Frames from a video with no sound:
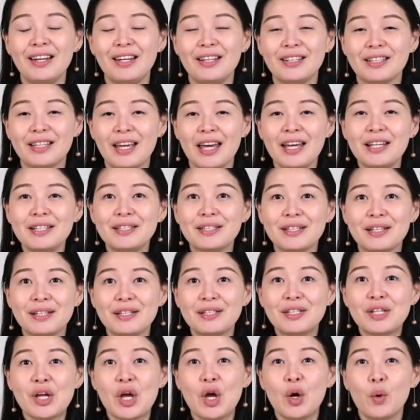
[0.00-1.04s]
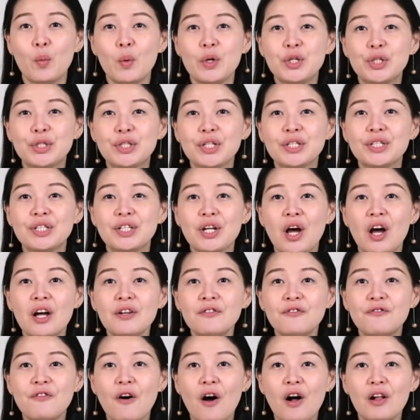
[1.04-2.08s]
In cases which does
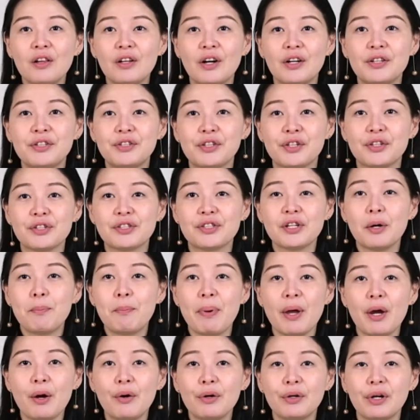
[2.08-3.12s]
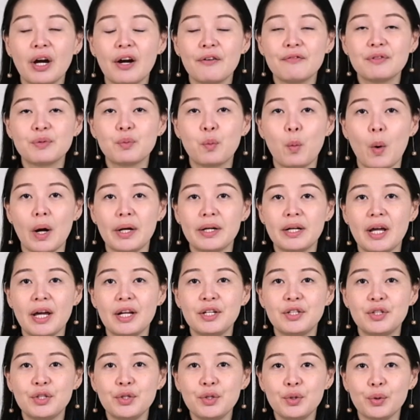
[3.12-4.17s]
not fall under subparagraphs 1
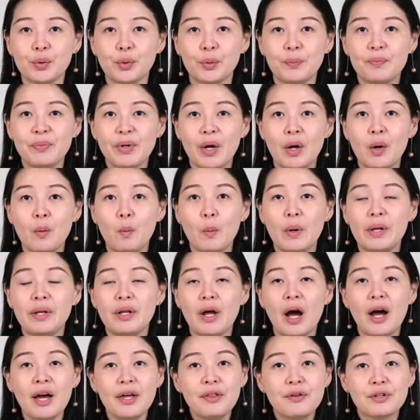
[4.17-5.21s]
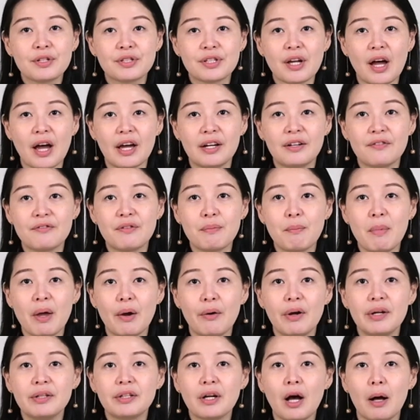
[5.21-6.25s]
and 2, when either side of the
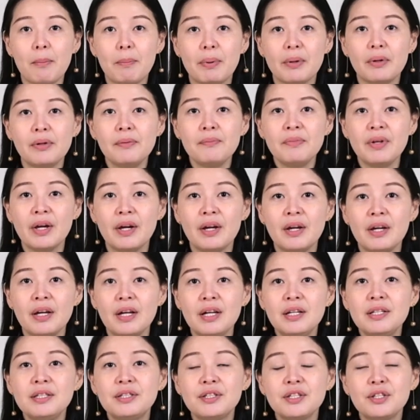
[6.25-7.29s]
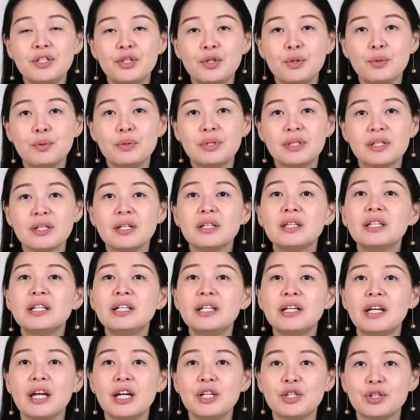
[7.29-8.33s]
married couple institutes a
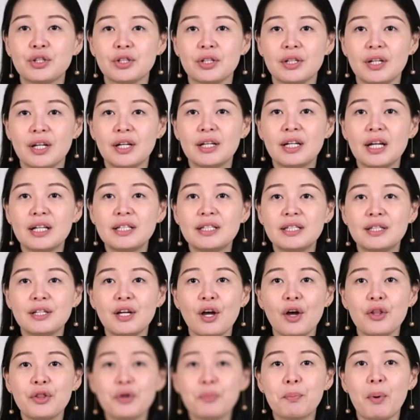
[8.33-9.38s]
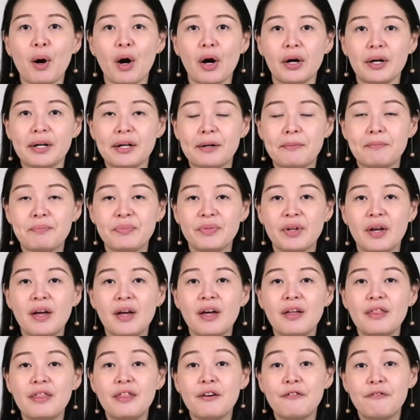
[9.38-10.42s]
litigation against the other party,
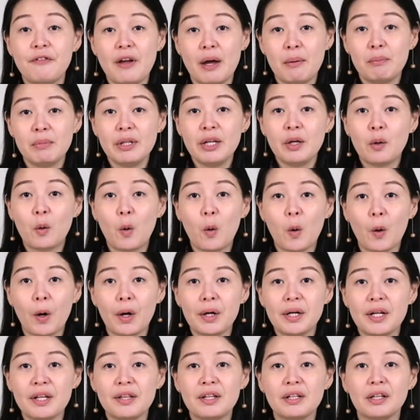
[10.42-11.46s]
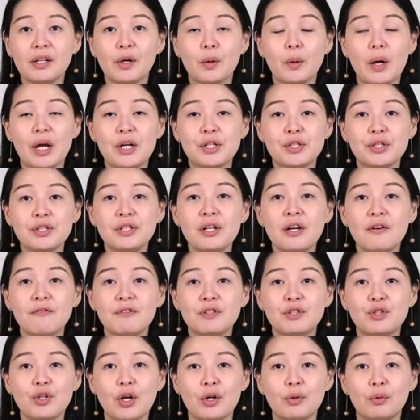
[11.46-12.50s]
the family court in the location of
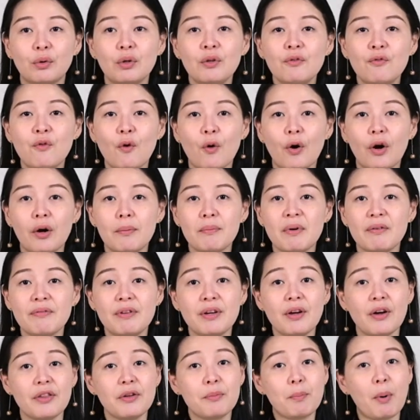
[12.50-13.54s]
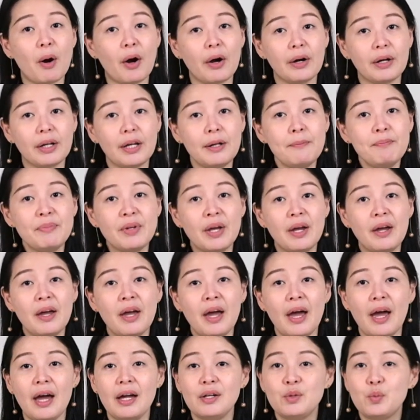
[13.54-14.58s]
a general forum of the other party,
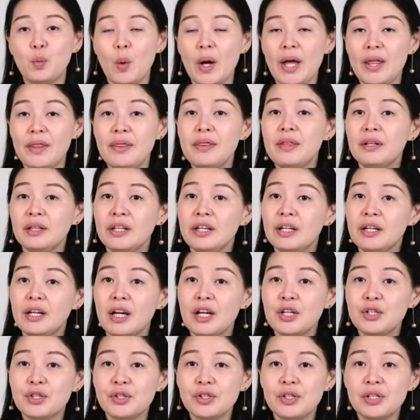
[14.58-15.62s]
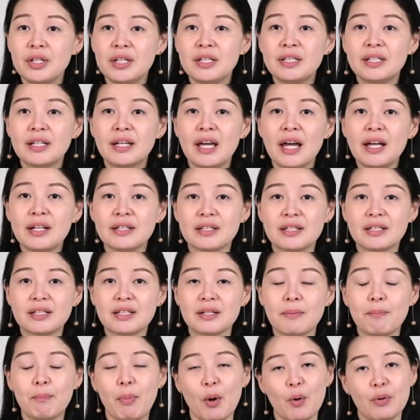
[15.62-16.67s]
and when the litigation is
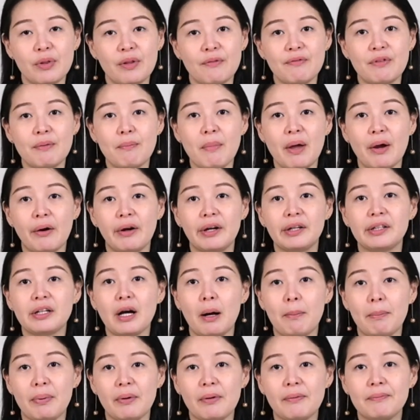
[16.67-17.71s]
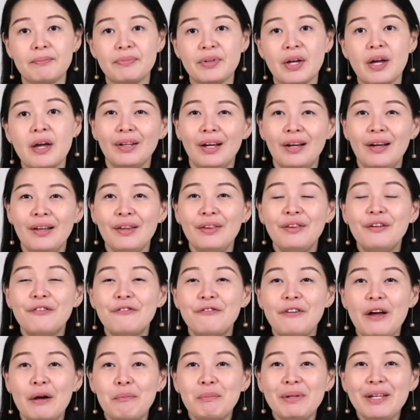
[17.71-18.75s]
against both of the married couple, the
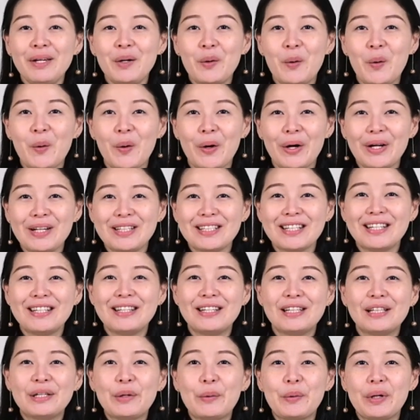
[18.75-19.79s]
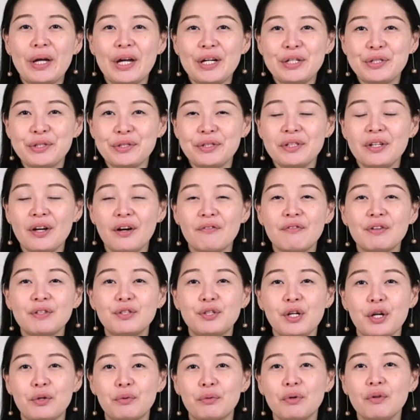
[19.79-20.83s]
family court in the location of a
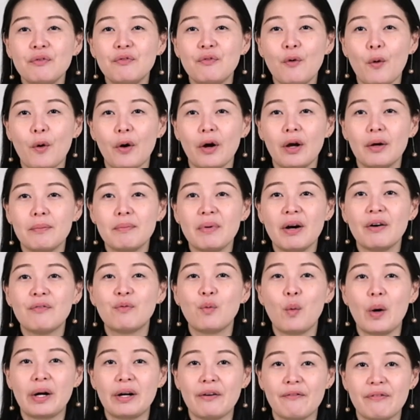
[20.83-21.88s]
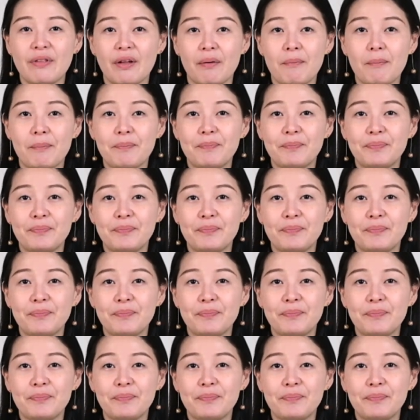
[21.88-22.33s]
general forum of one of them.